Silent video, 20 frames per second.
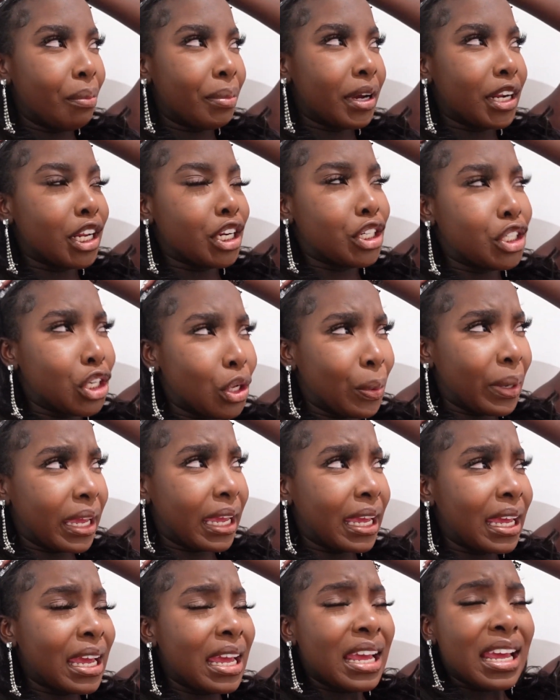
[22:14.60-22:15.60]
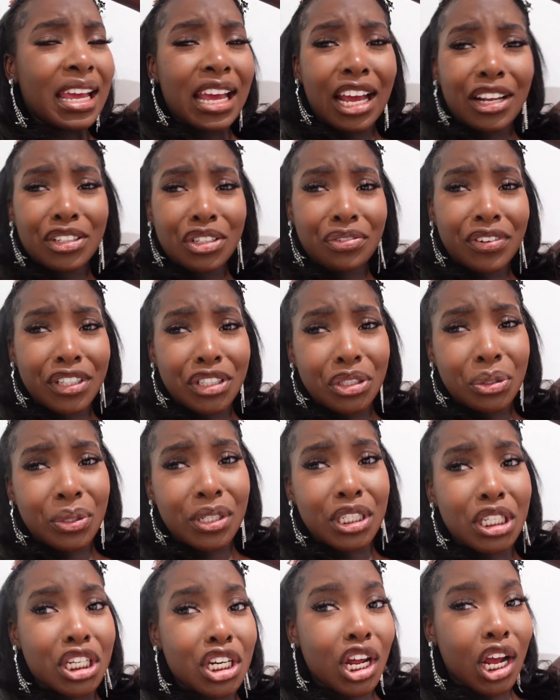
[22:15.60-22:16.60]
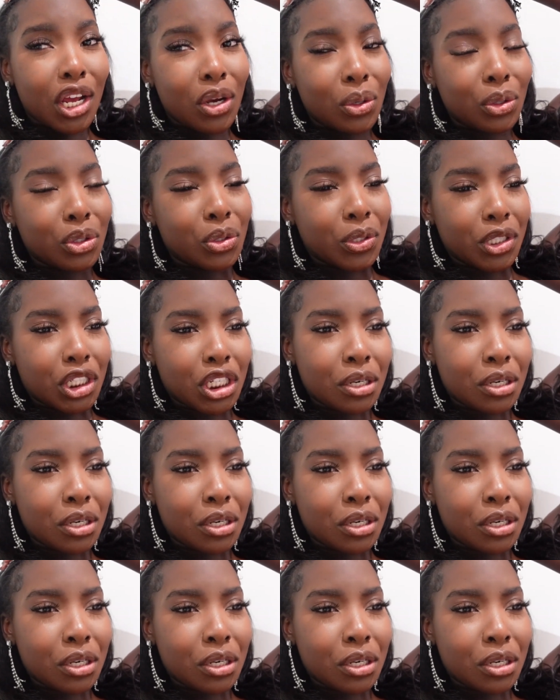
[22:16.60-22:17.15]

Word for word: I'm gonna do it. I don't know if I should do it tonight or do it